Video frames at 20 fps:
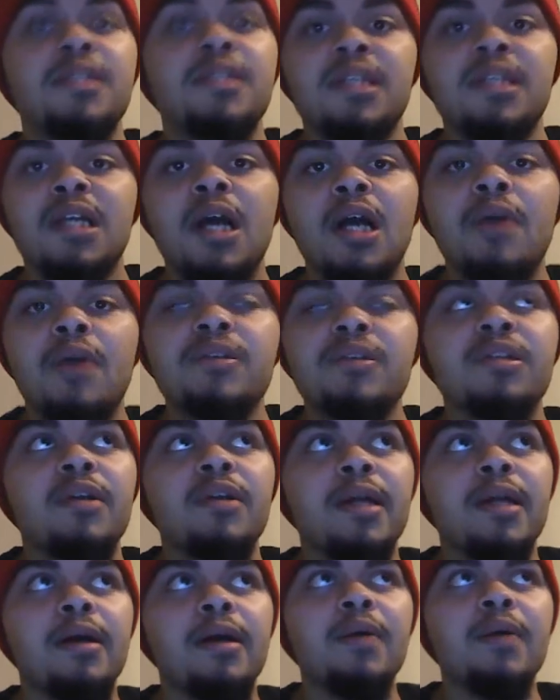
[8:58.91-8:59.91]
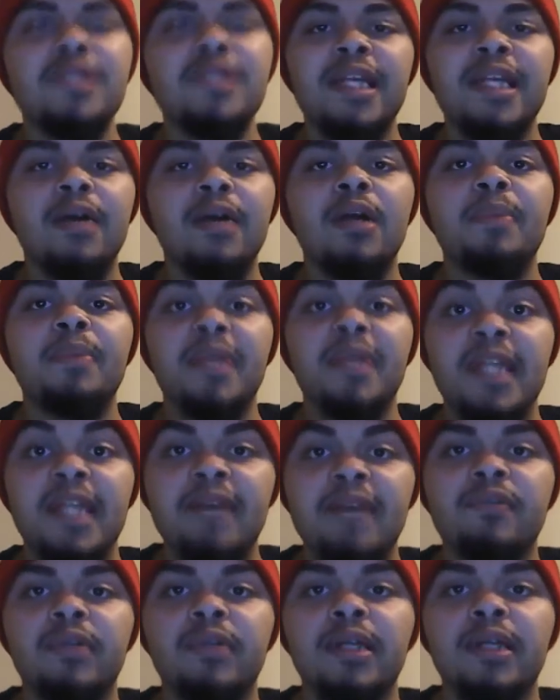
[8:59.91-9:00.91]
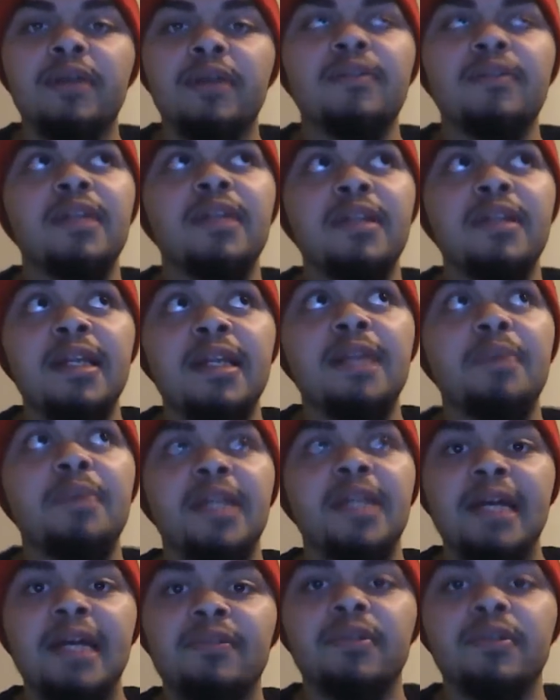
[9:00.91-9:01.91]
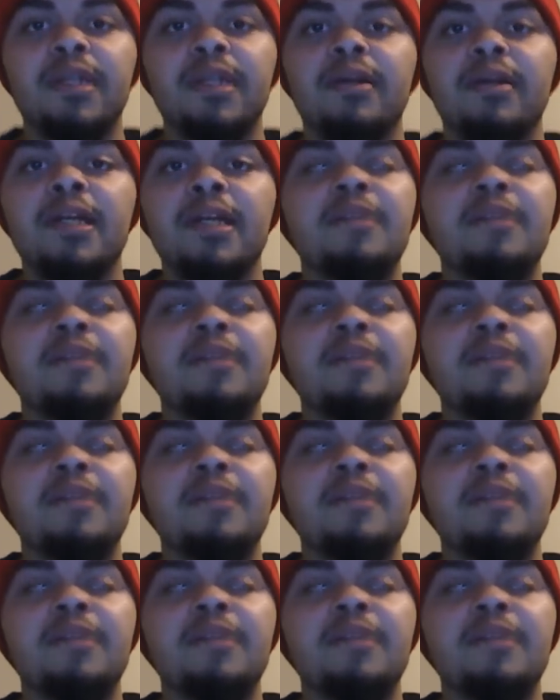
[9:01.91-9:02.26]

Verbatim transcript: Sin Cara's in there now. I wish they'd go ahead and put Neville in there. They need to put Neville in there.